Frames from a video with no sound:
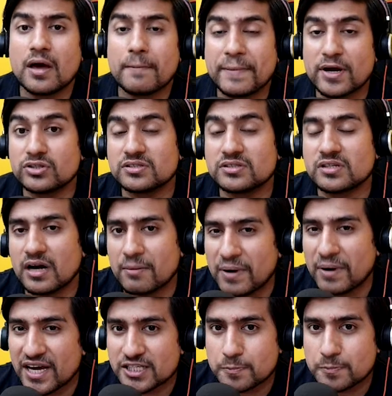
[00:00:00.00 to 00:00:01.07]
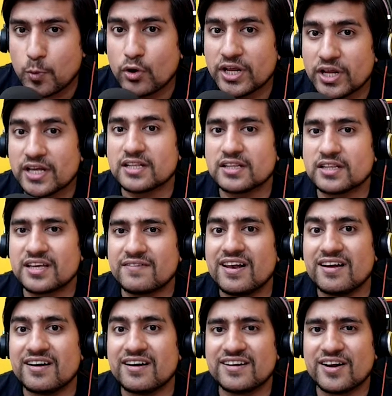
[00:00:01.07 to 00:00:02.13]
because by exploring they will
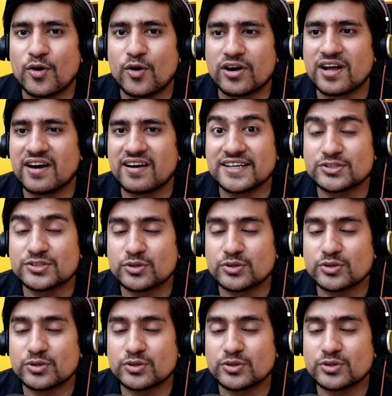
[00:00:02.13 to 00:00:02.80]
learn a lot, right?